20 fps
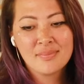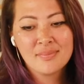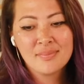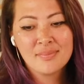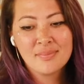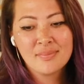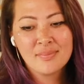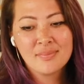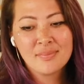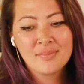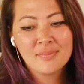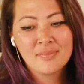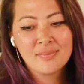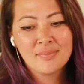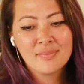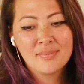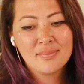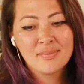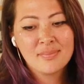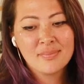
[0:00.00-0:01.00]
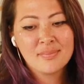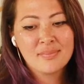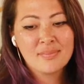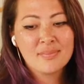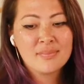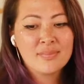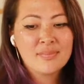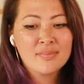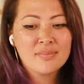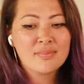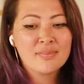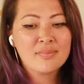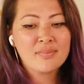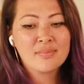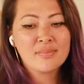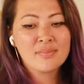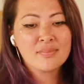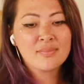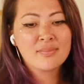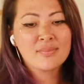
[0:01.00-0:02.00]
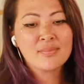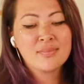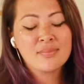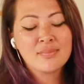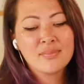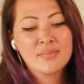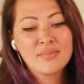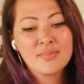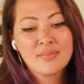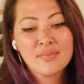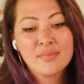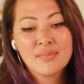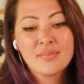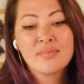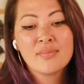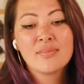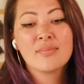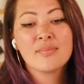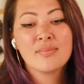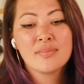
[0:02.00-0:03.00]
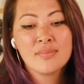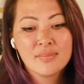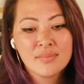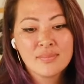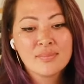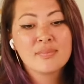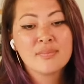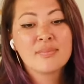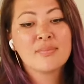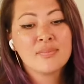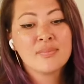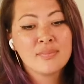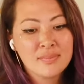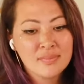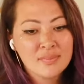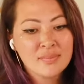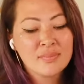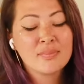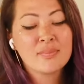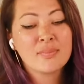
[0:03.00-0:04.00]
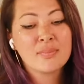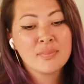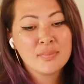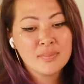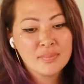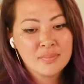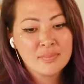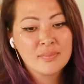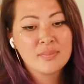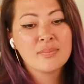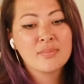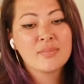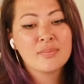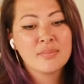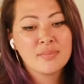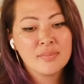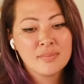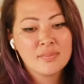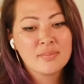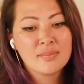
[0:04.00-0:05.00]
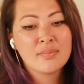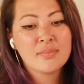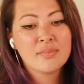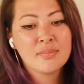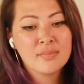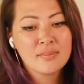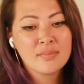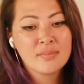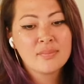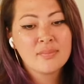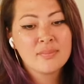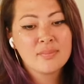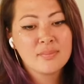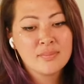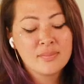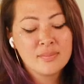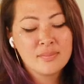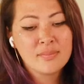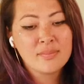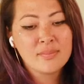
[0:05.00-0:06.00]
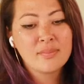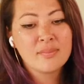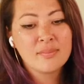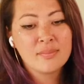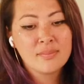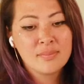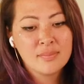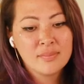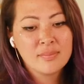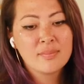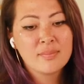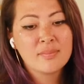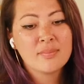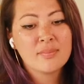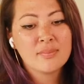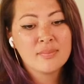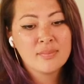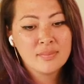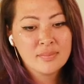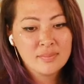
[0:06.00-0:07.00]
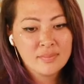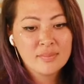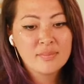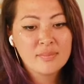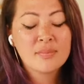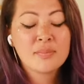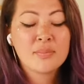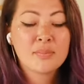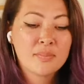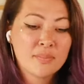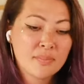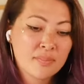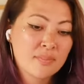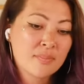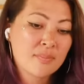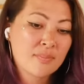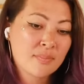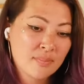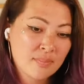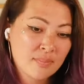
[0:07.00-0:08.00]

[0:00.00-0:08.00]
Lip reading: The person shown says nothing.